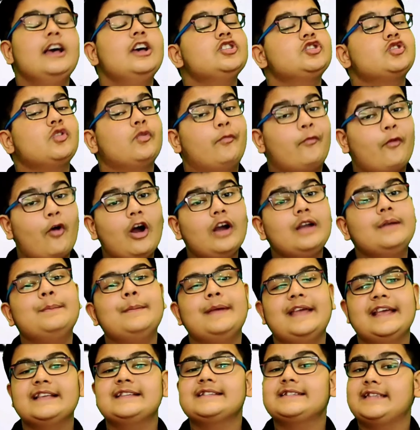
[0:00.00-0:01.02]
So what
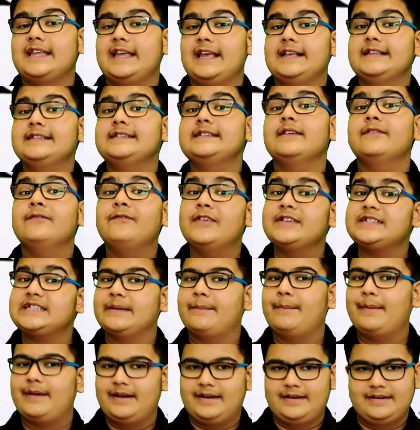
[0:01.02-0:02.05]
makes things
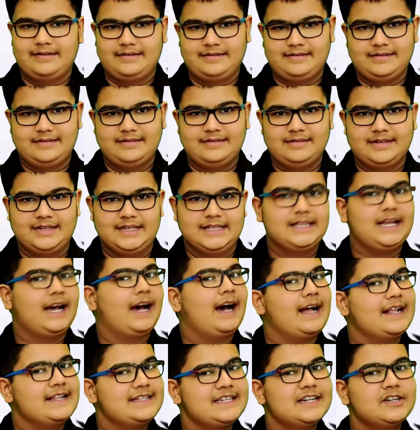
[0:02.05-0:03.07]
visible? The
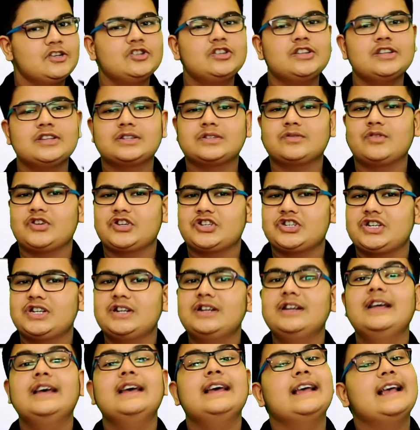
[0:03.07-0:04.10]
answer to this
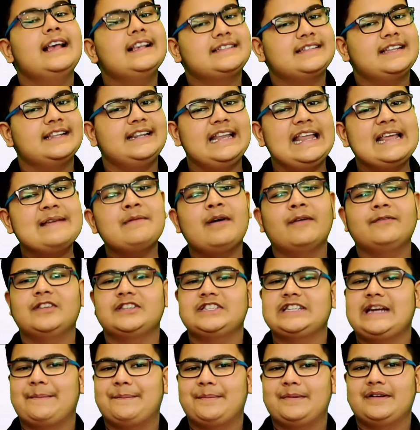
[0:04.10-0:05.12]
question is the name of the
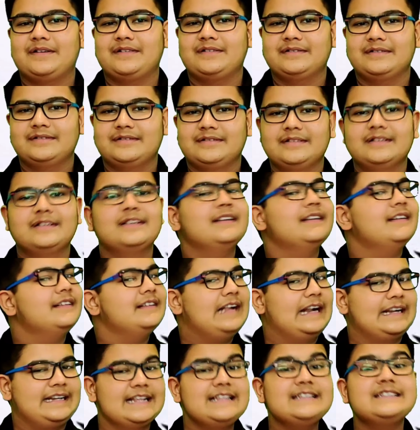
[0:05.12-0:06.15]
chapter,
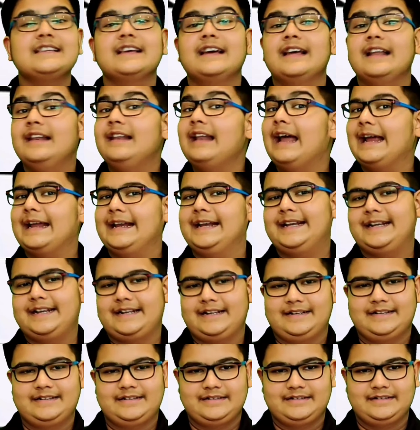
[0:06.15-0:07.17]
that is light.
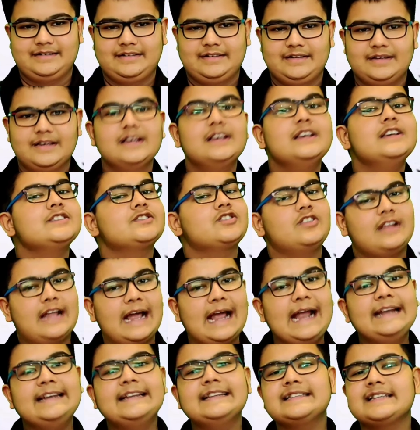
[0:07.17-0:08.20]
So
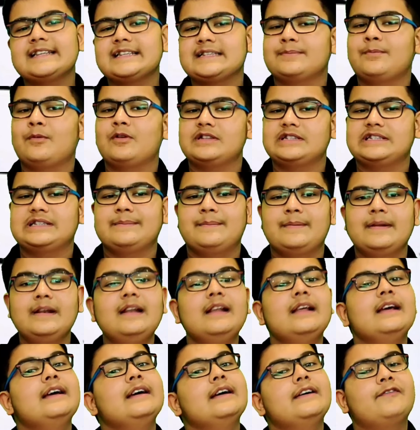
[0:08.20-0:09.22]
light is
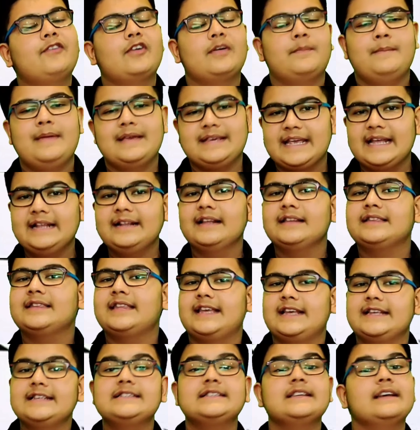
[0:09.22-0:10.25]
responsible for making the
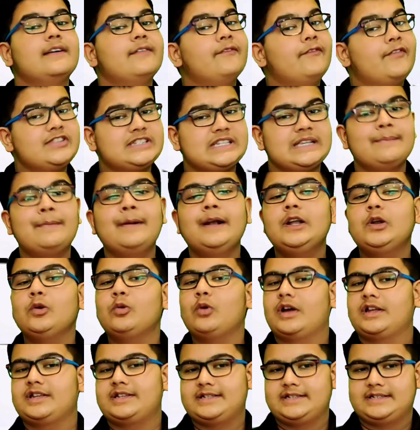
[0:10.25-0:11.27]
things visible
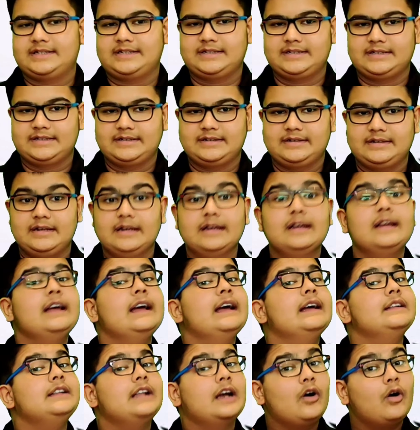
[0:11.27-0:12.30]
to us.
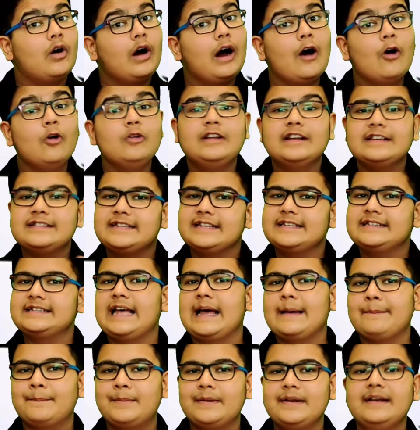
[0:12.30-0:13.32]
Now how does this
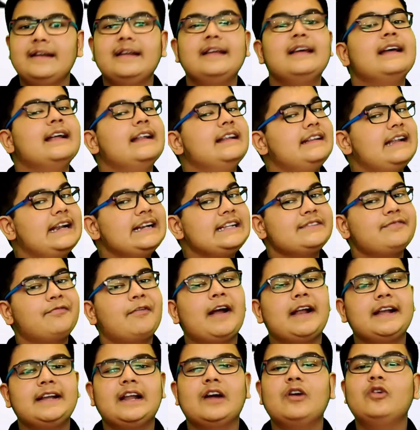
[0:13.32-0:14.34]
happen? Let's
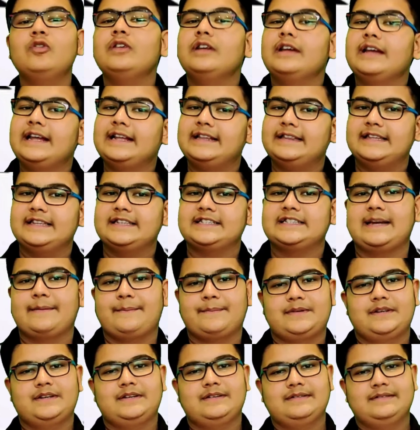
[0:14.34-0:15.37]
find out in this
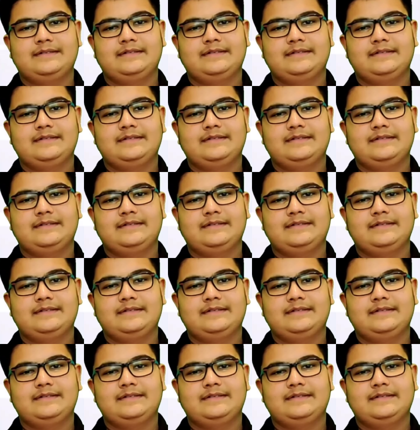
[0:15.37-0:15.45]
chapter.